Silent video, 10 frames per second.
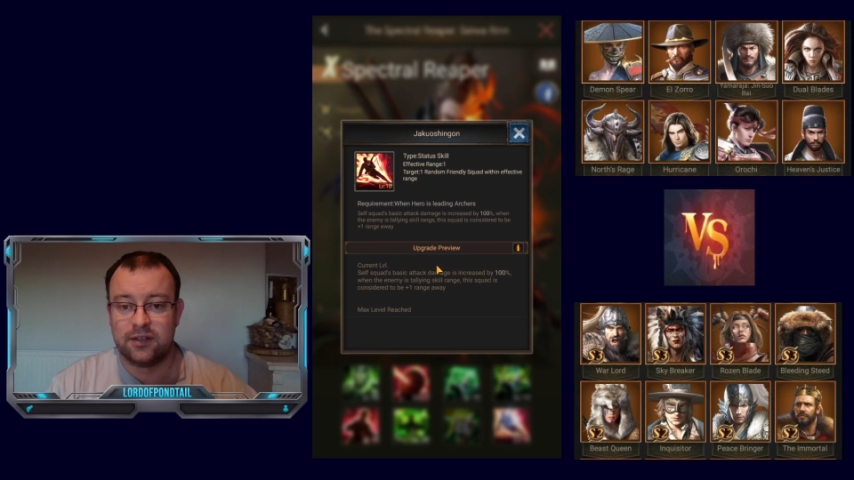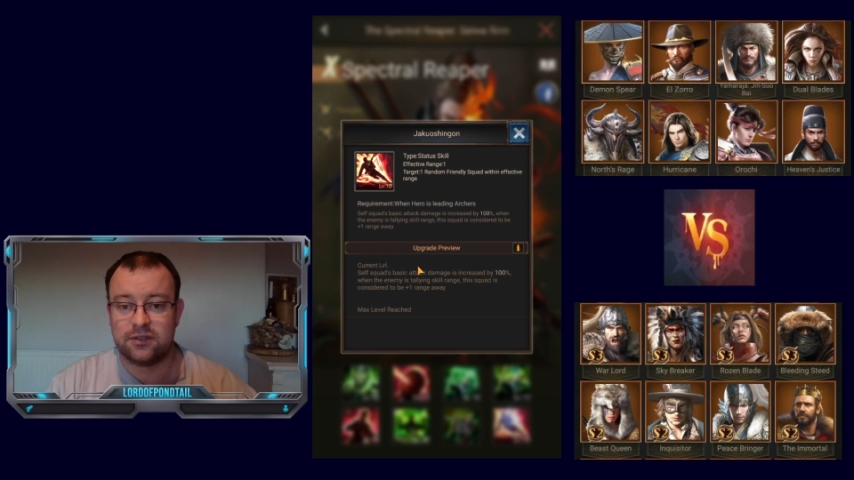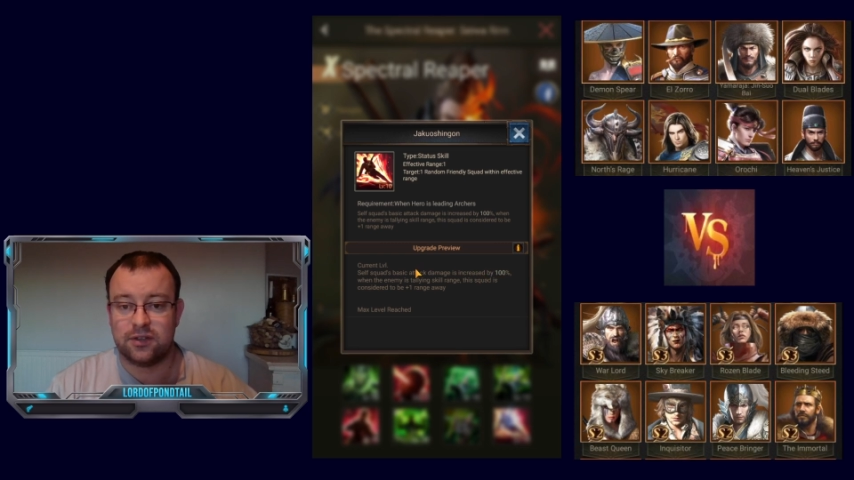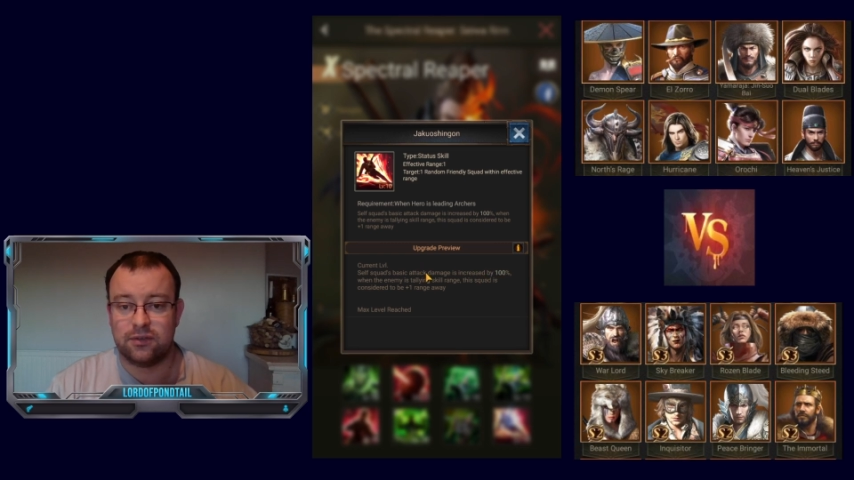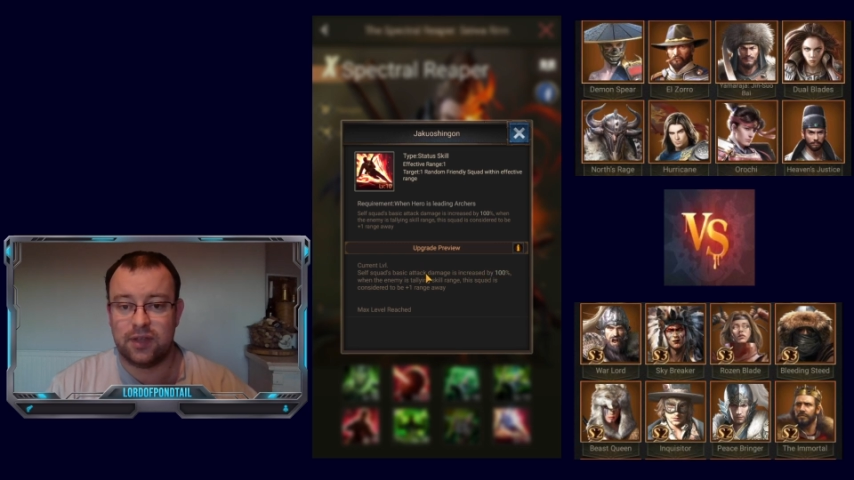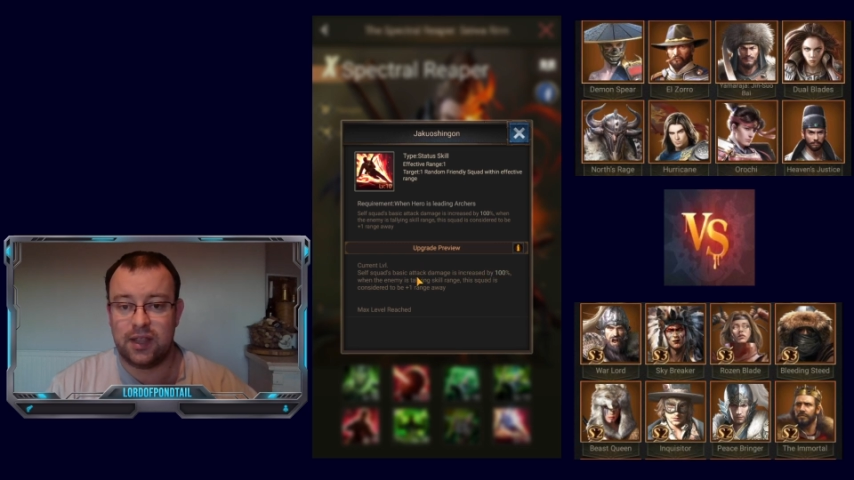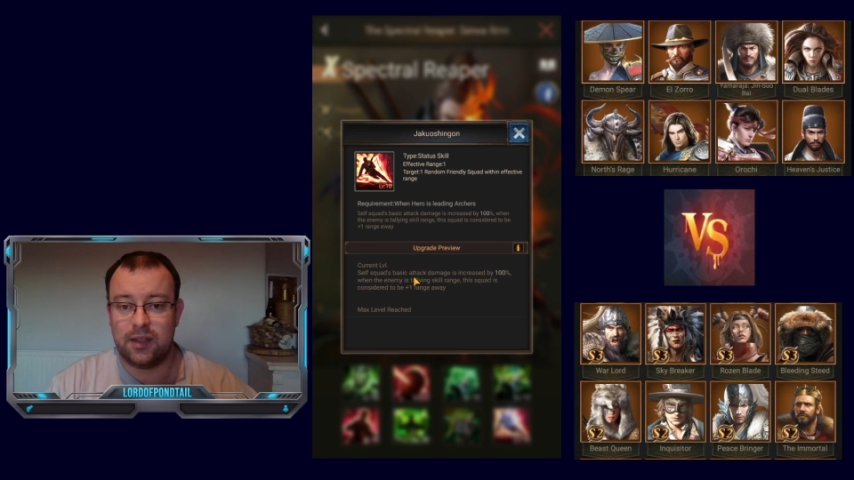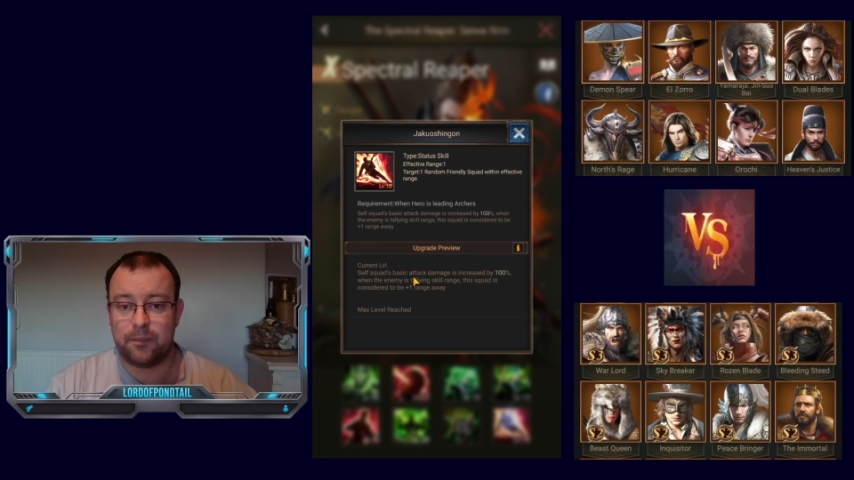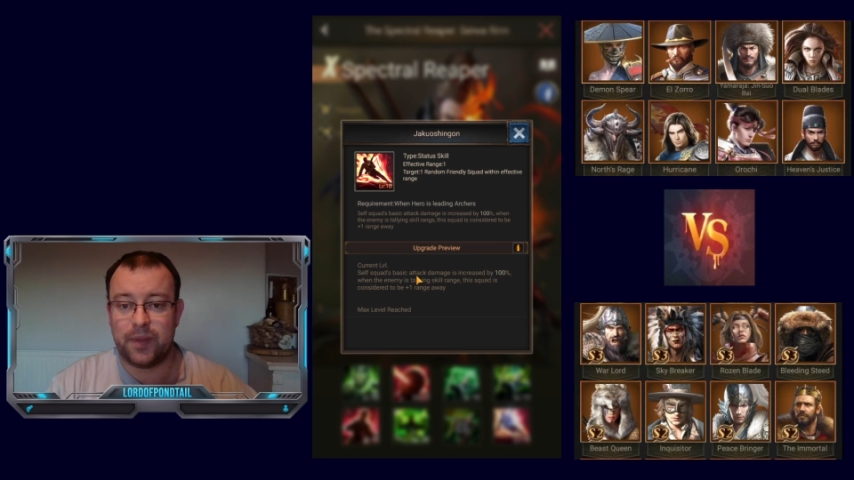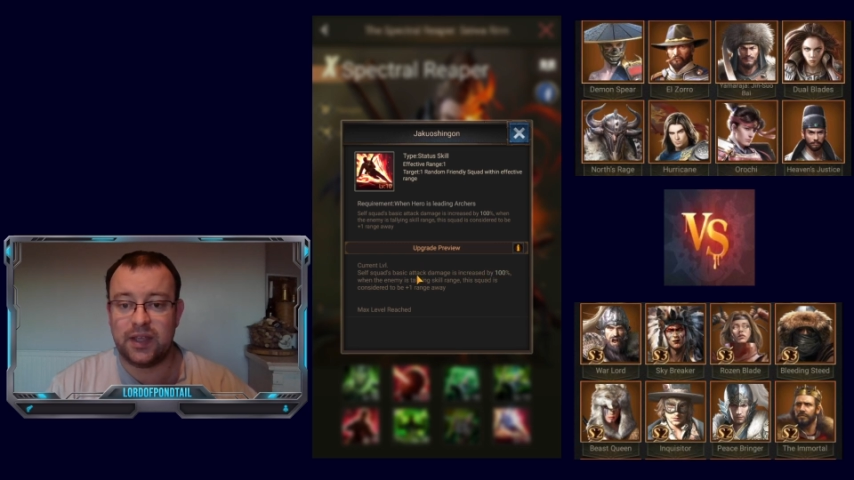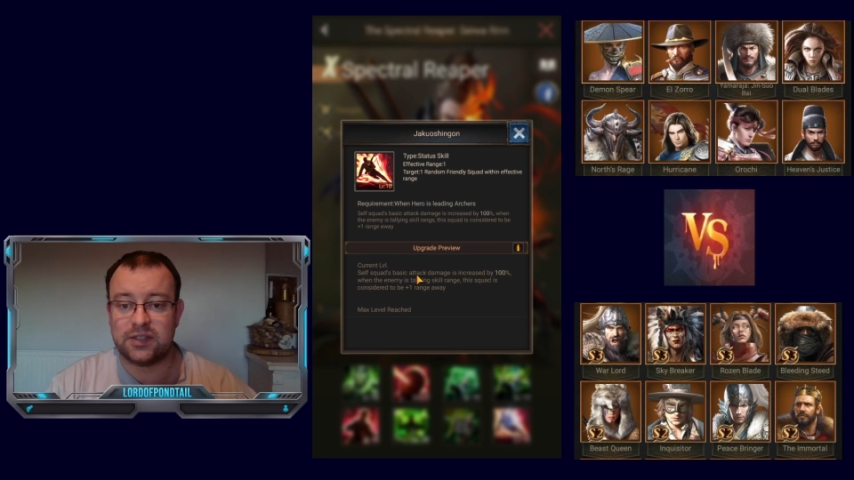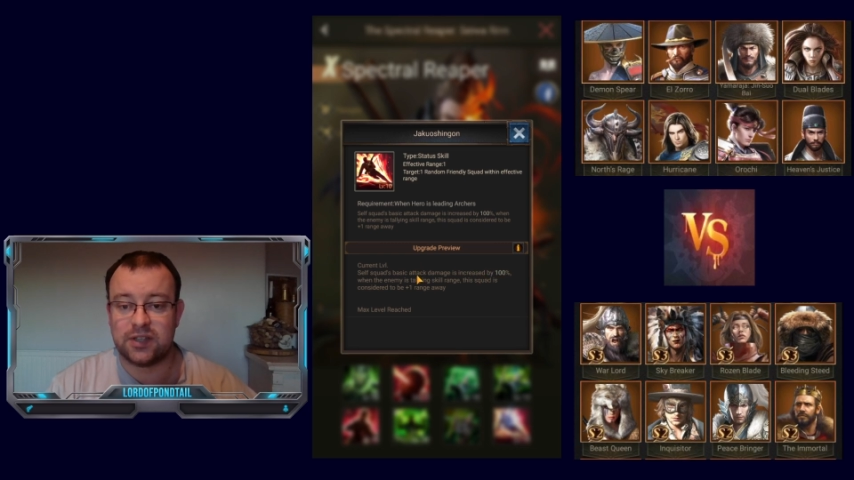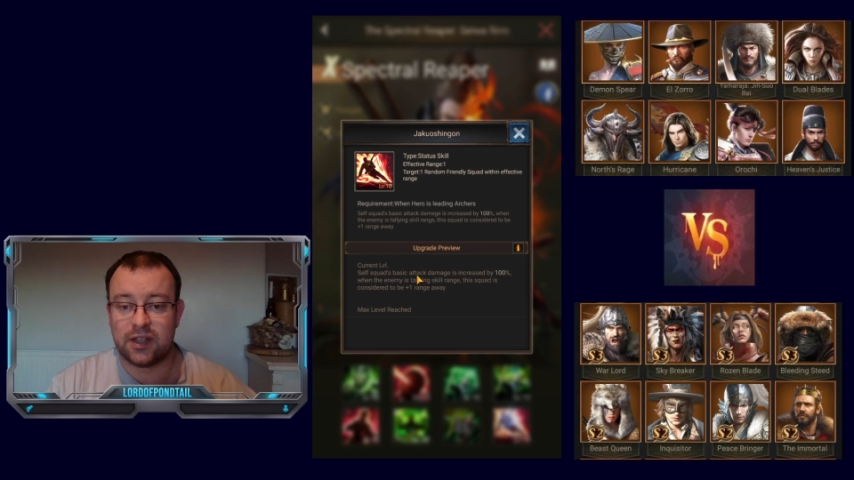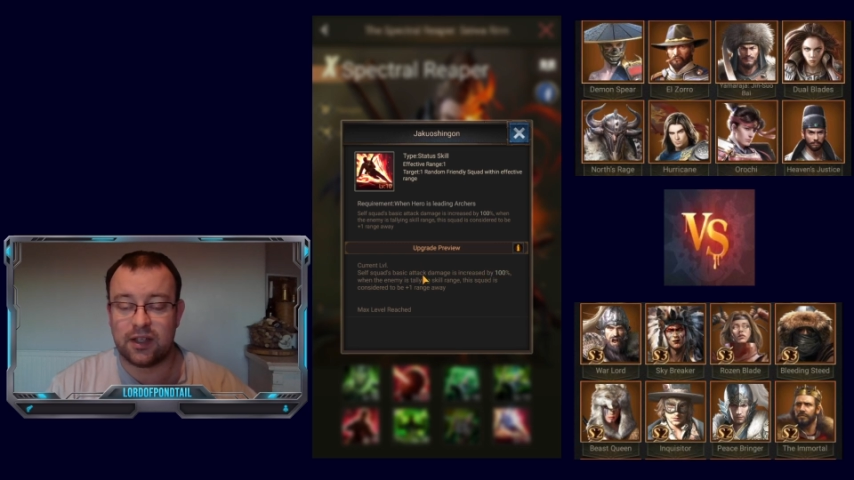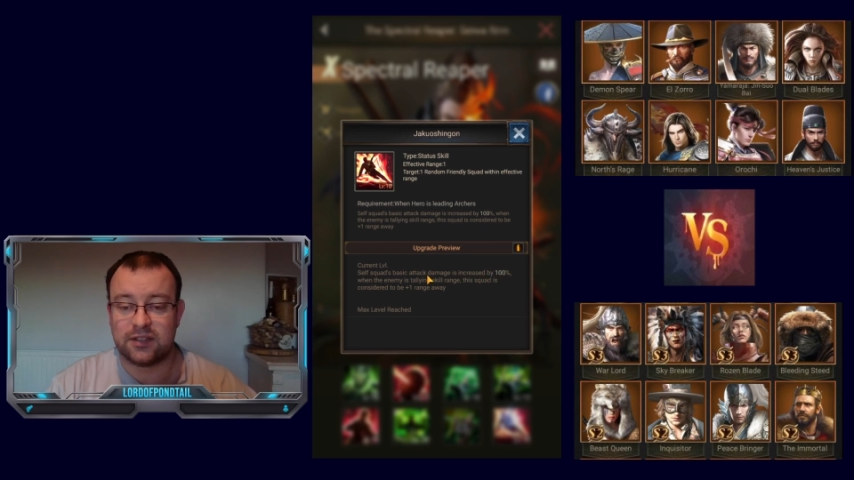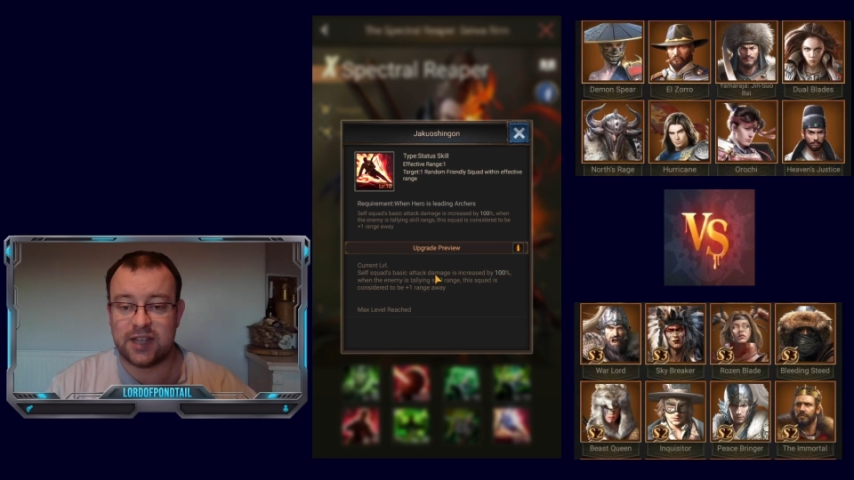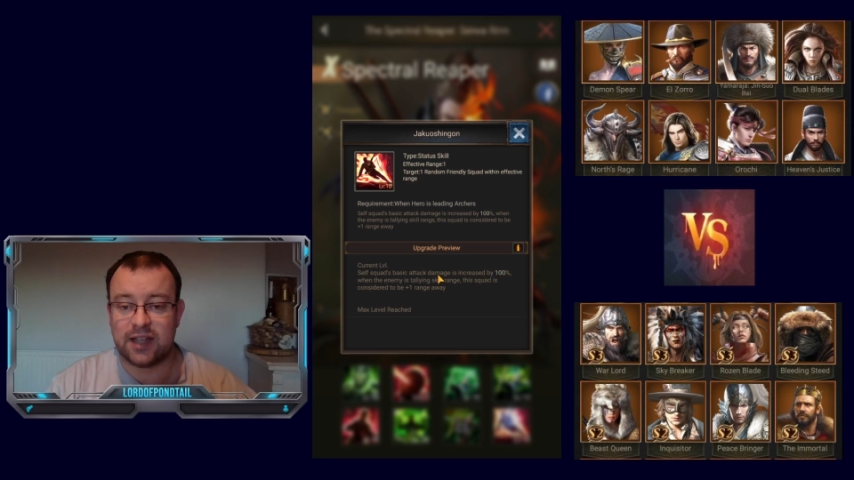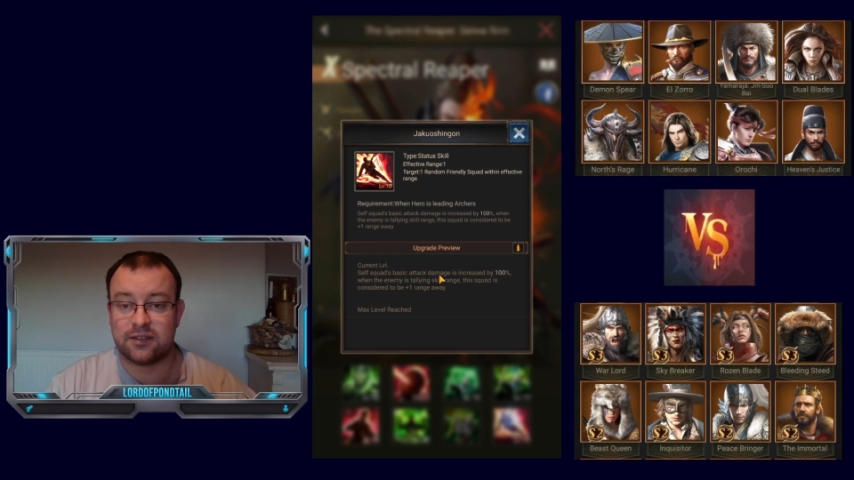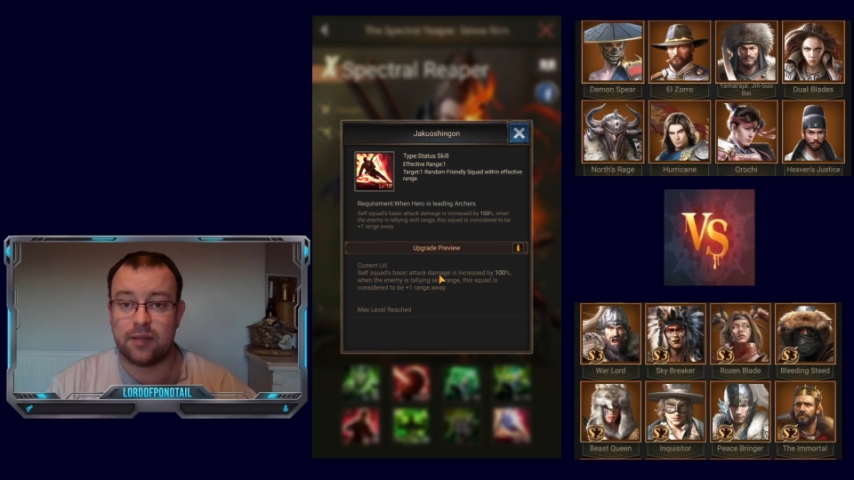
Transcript: to the basic attack